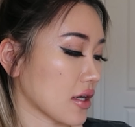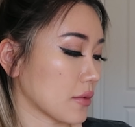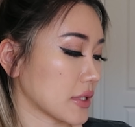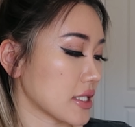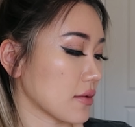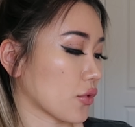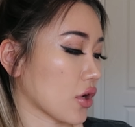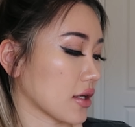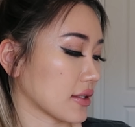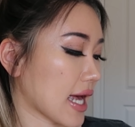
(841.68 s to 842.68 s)
commented more
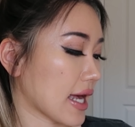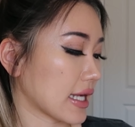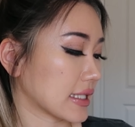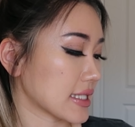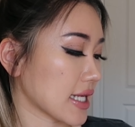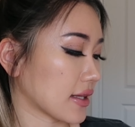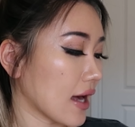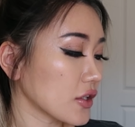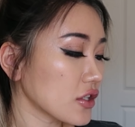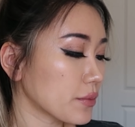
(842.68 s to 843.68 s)
on that and said,
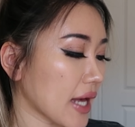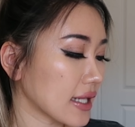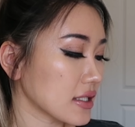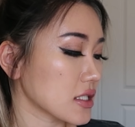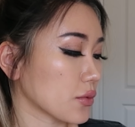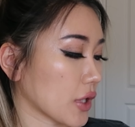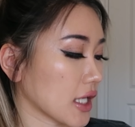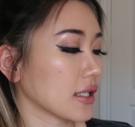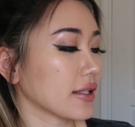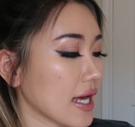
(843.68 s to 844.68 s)
how do you balance
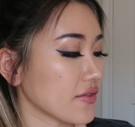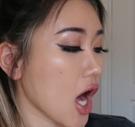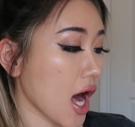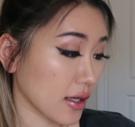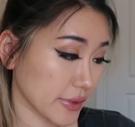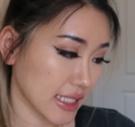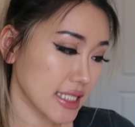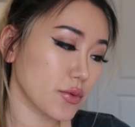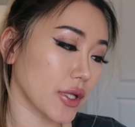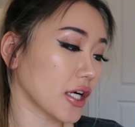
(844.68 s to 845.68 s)
work-life
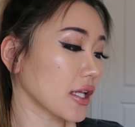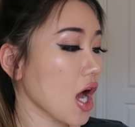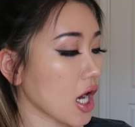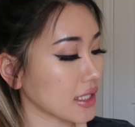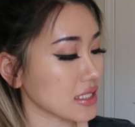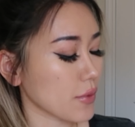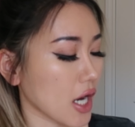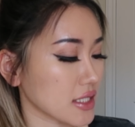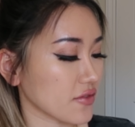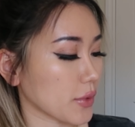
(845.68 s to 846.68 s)
hobbies? What are the hardest
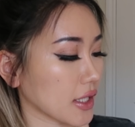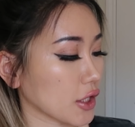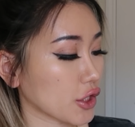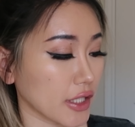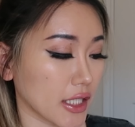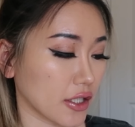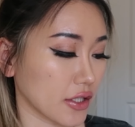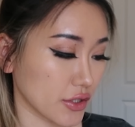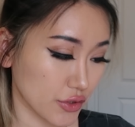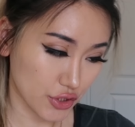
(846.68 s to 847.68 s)
parts of being a creator
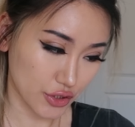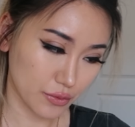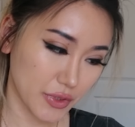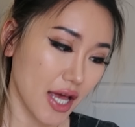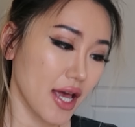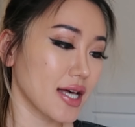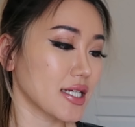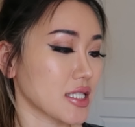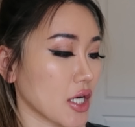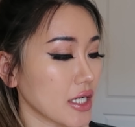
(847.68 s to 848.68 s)
on YouTube?
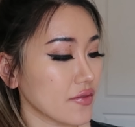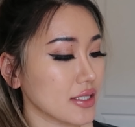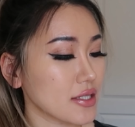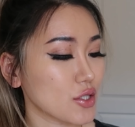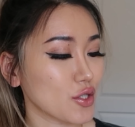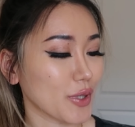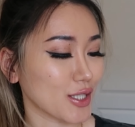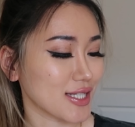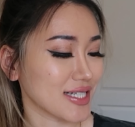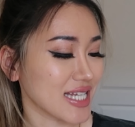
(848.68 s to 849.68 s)
Sorry if this is too
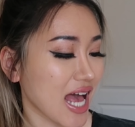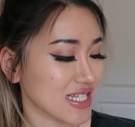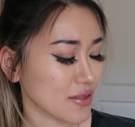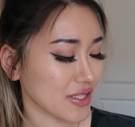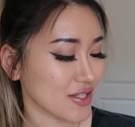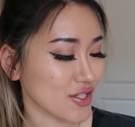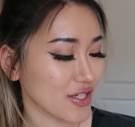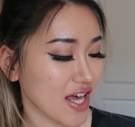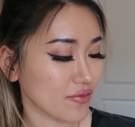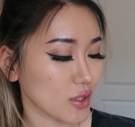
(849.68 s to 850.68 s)
personal to ask, but do you
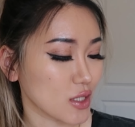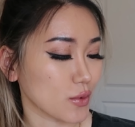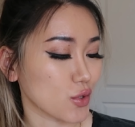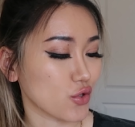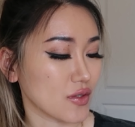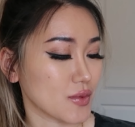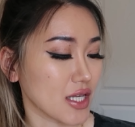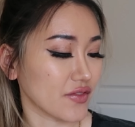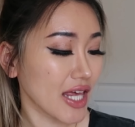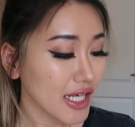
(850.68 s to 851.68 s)
have multiple streams
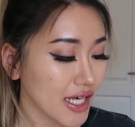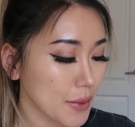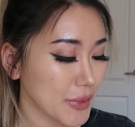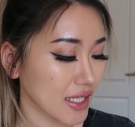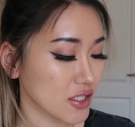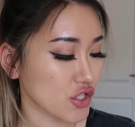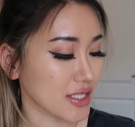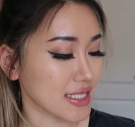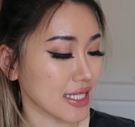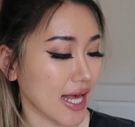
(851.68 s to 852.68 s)
of income? How did you
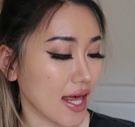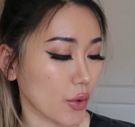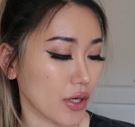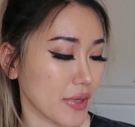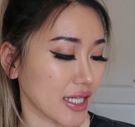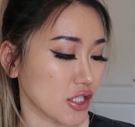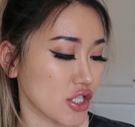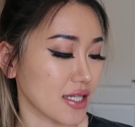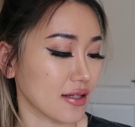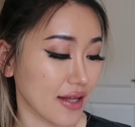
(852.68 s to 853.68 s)
get to that or
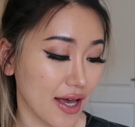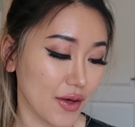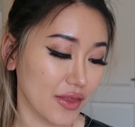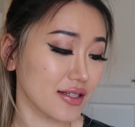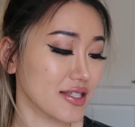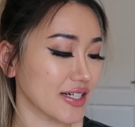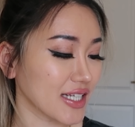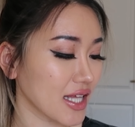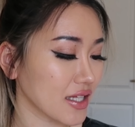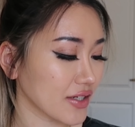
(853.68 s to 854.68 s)
manage it now? Thanks, Kerina.
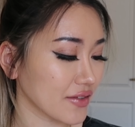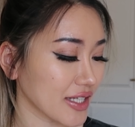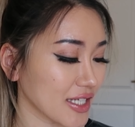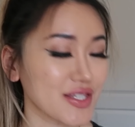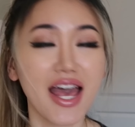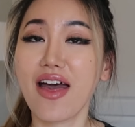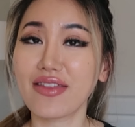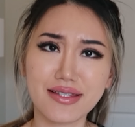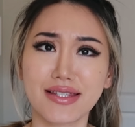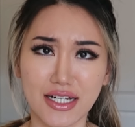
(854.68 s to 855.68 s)
I love your videos.
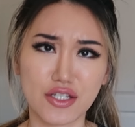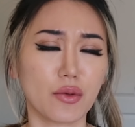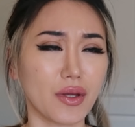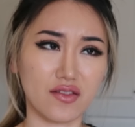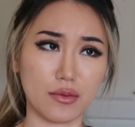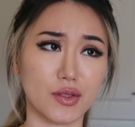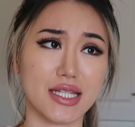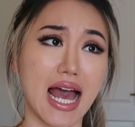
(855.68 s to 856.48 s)
This is actually one of the most